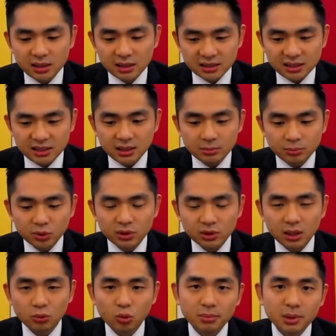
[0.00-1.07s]
Sealant
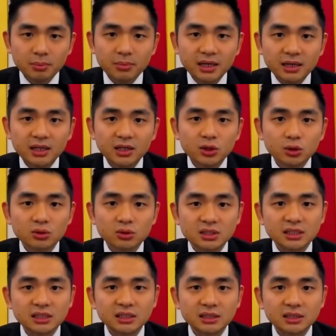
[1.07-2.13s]
product will be mainly used
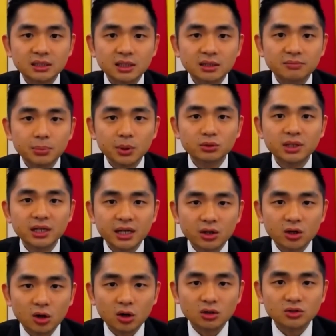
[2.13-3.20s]
in the building and
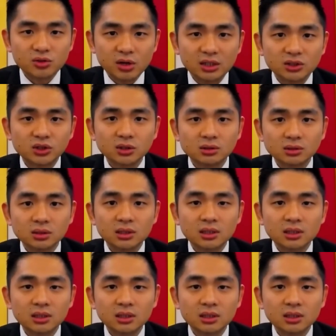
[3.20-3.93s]
construction